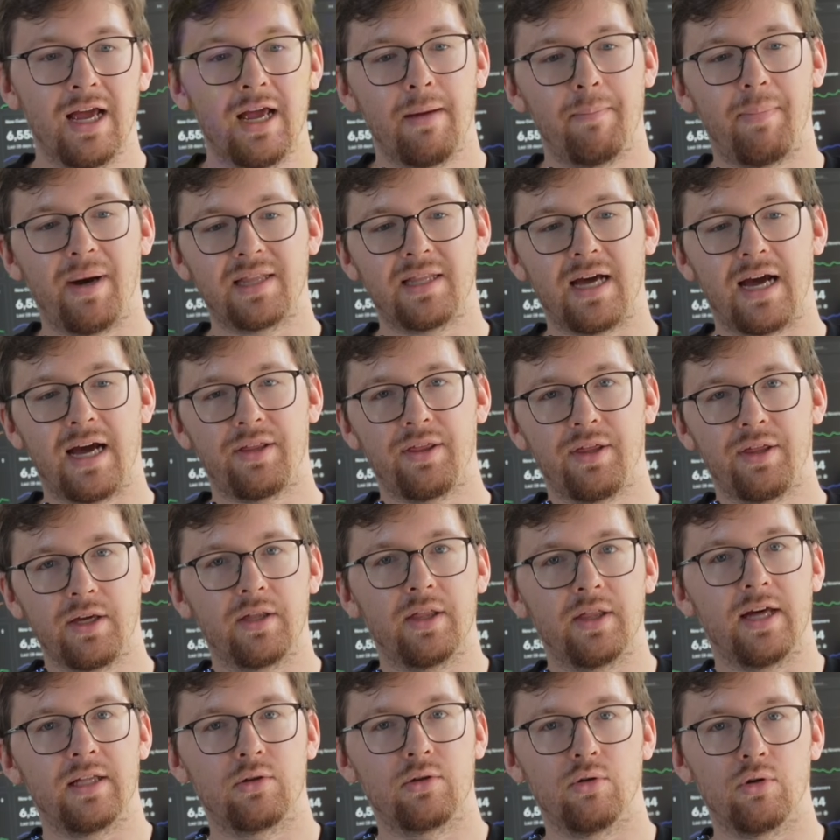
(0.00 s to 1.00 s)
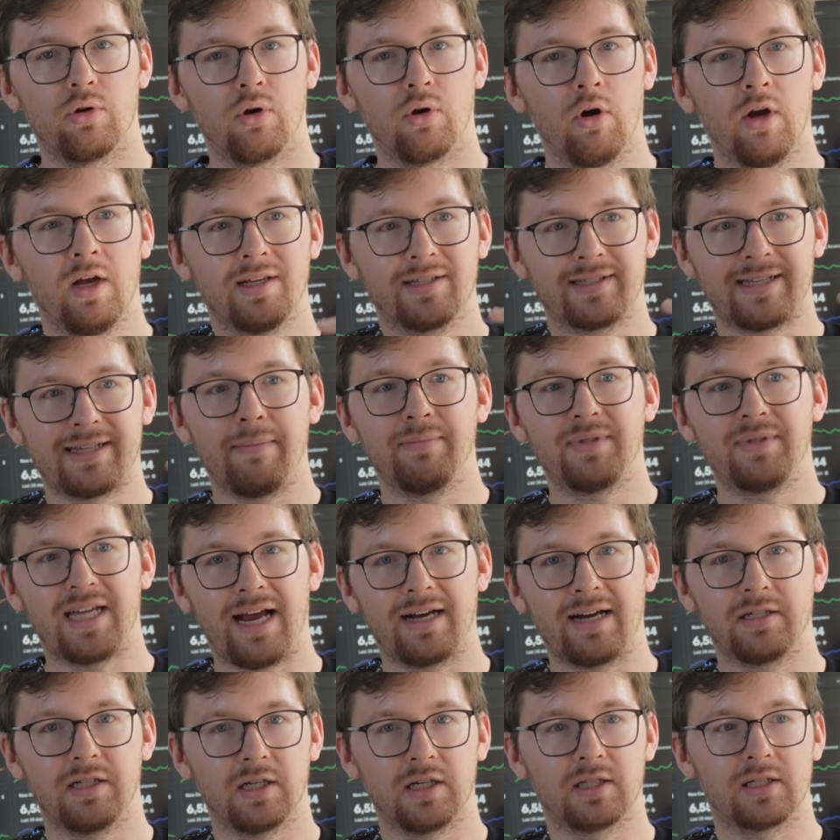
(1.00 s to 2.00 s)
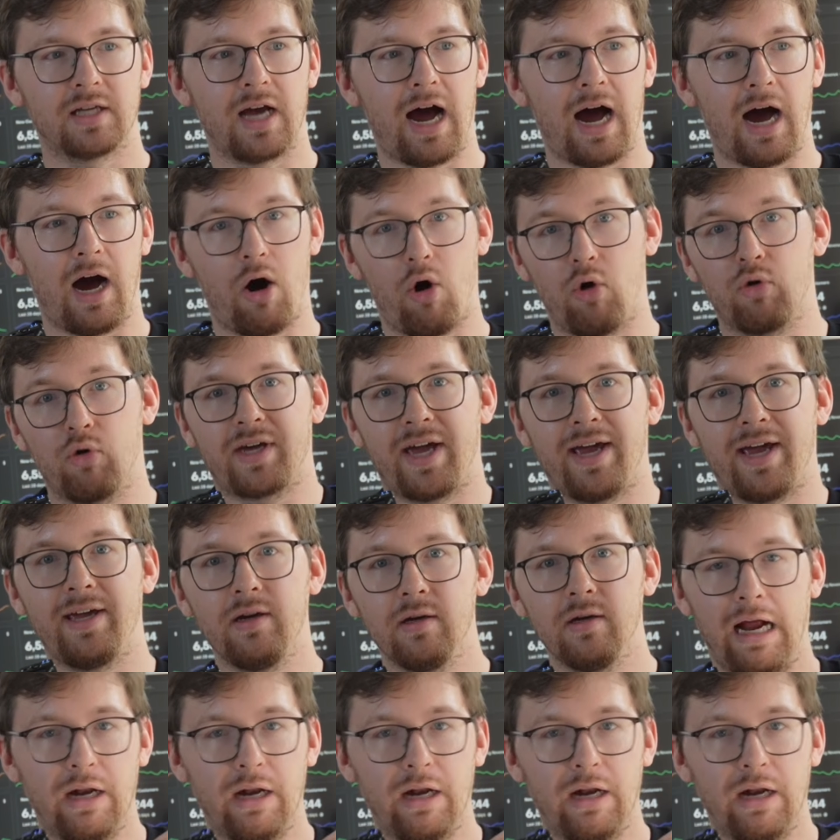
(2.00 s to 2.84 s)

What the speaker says: But I think that, some tactics are okay,